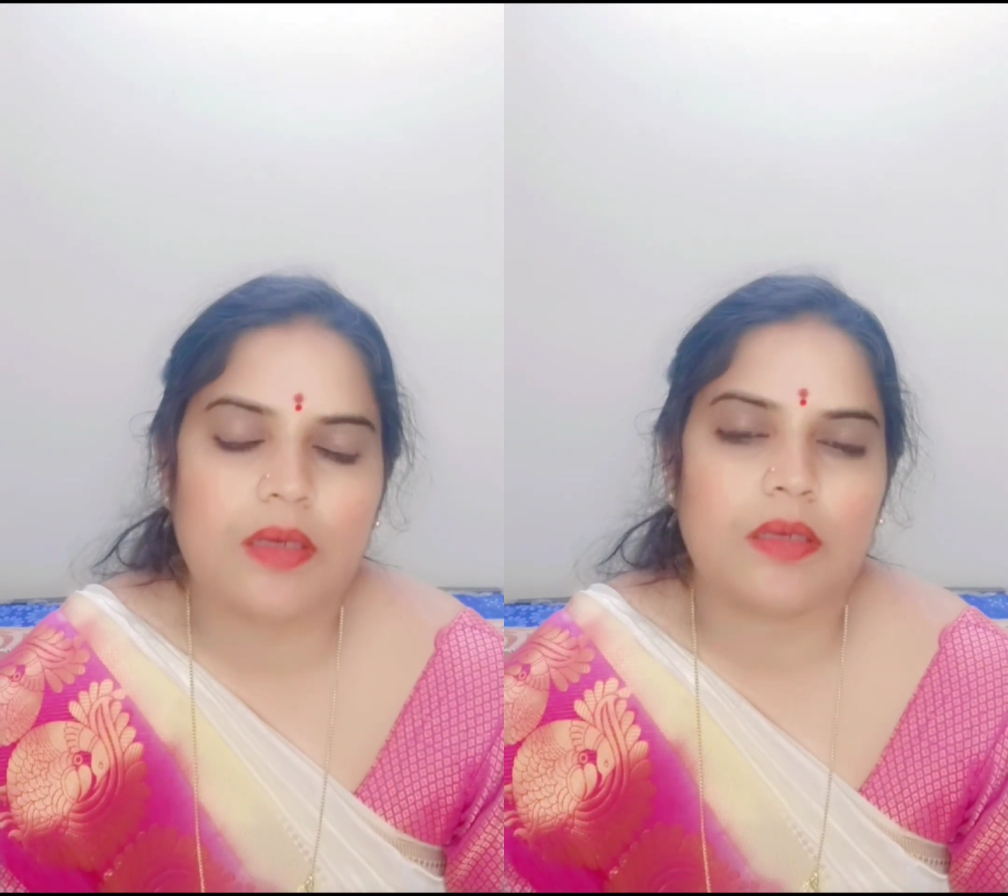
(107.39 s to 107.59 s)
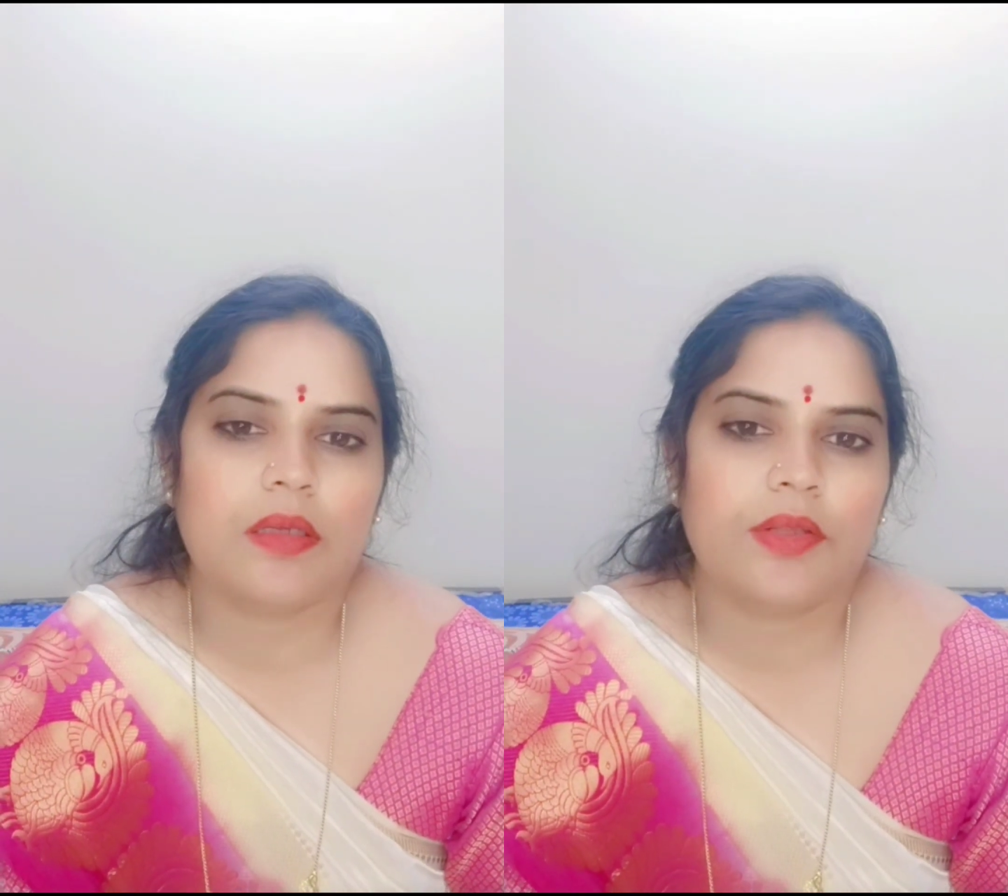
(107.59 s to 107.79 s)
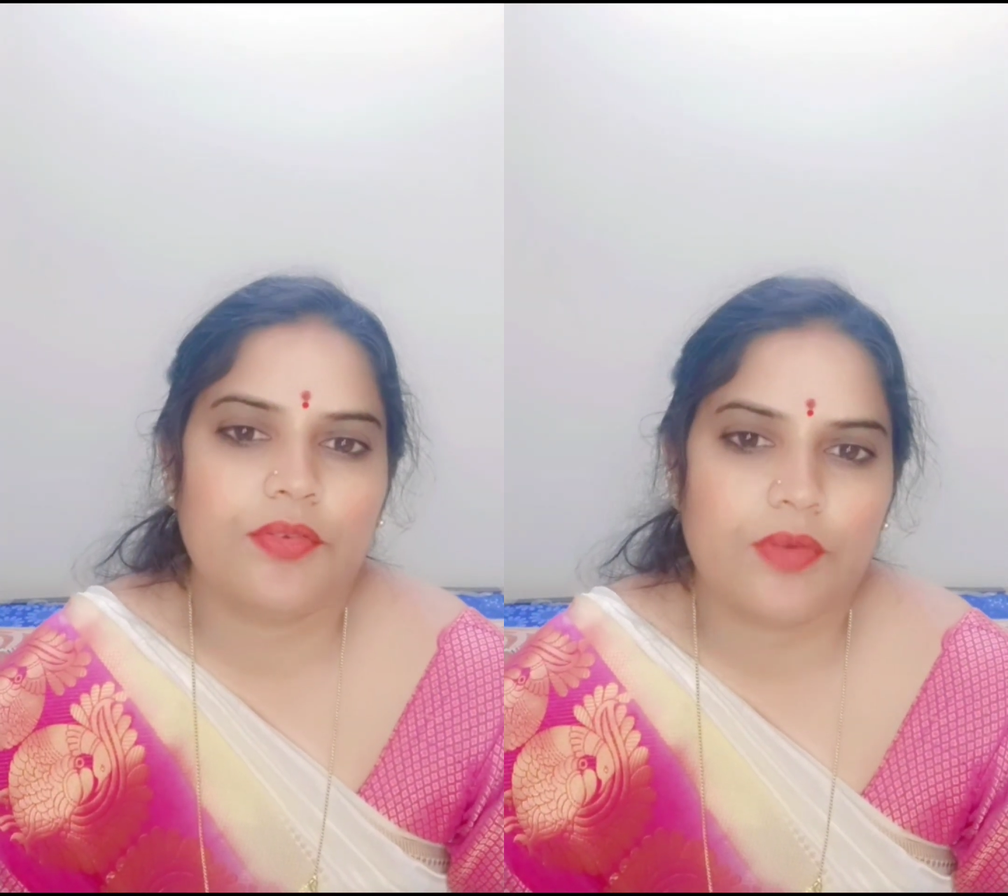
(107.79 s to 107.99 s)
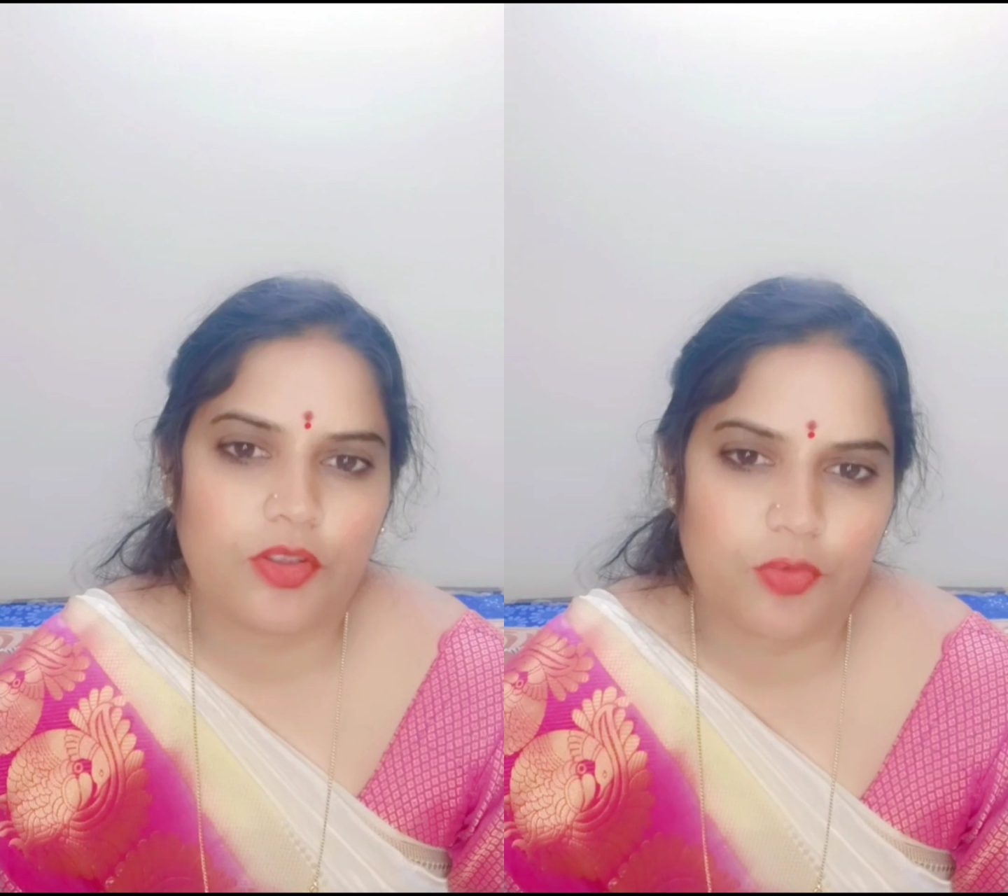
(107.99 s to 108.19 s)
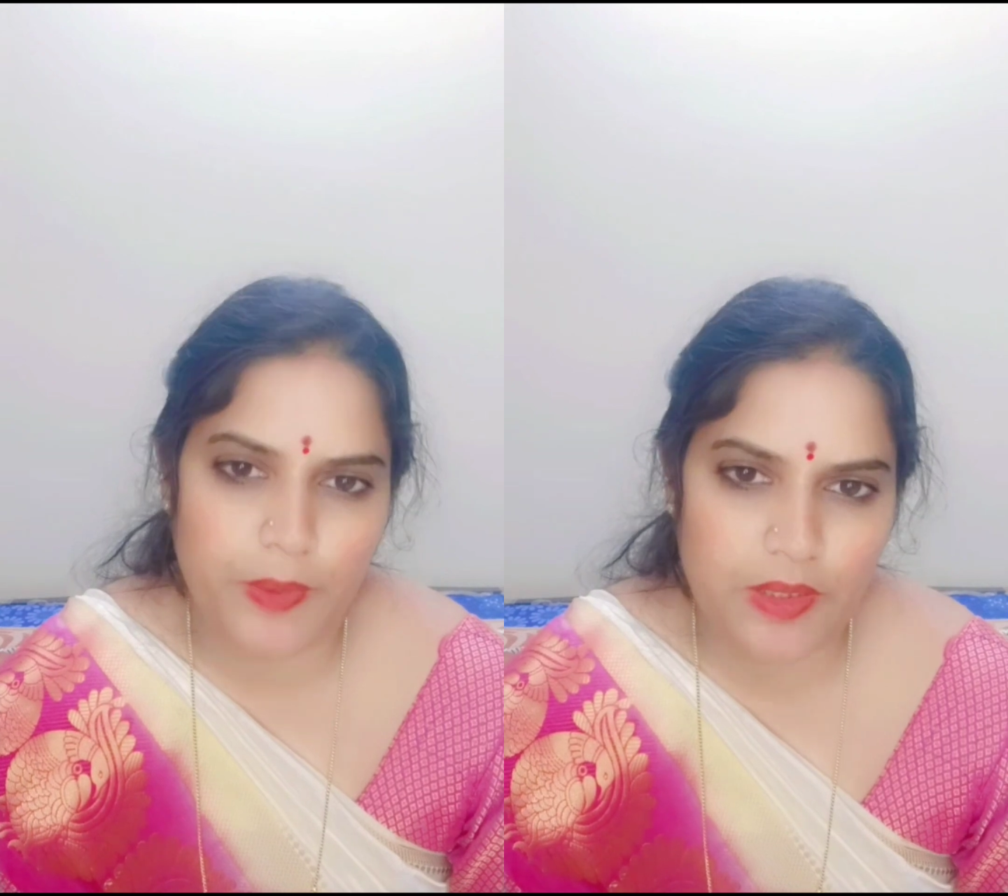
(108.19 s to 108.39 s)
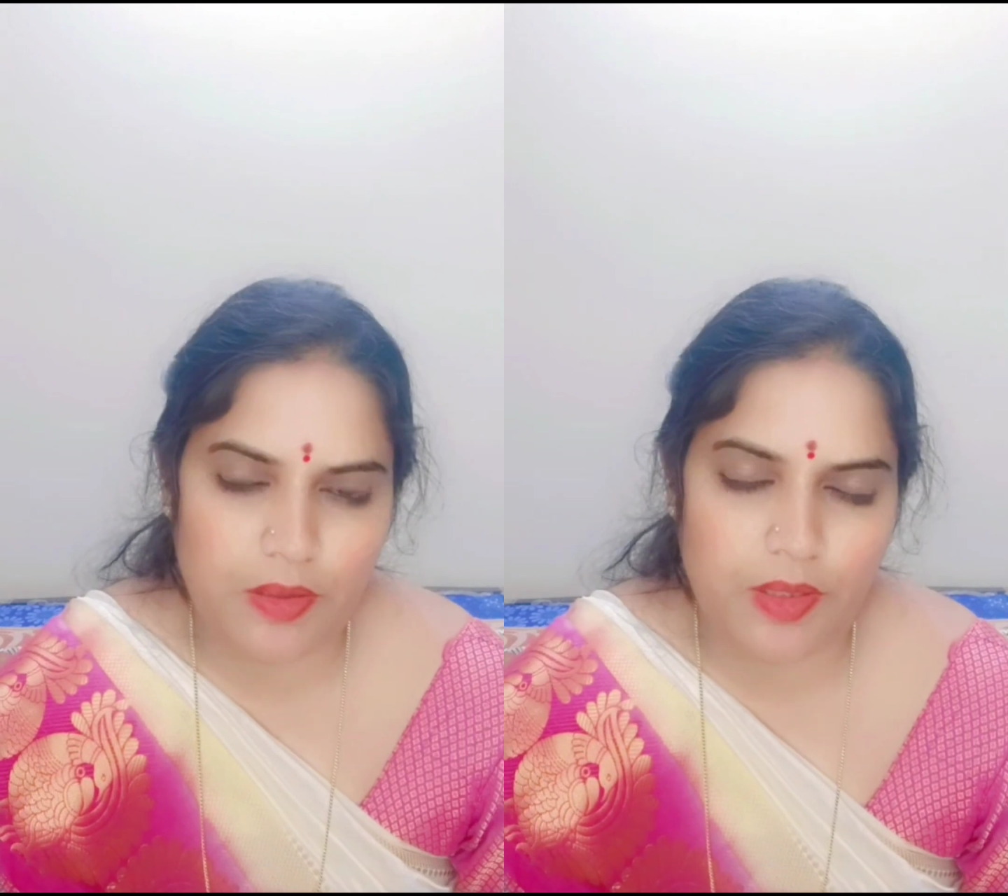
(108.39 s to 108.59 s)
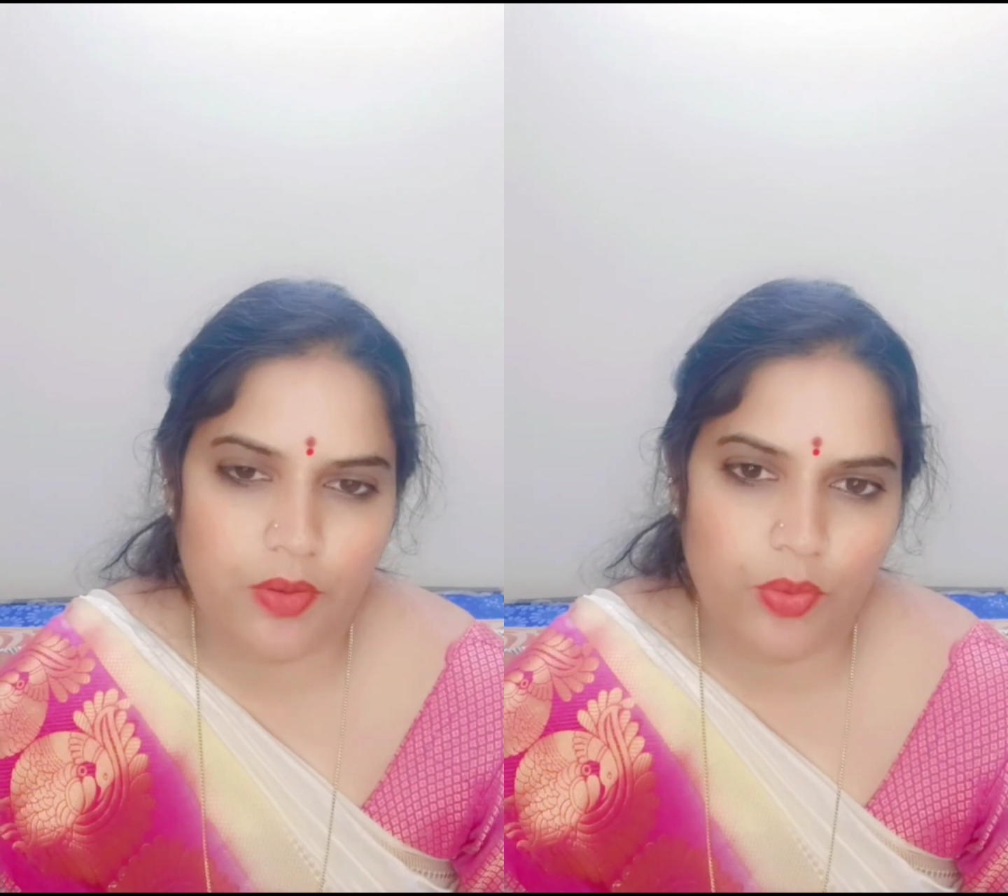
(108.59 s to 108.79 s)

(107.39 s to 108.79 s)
is expected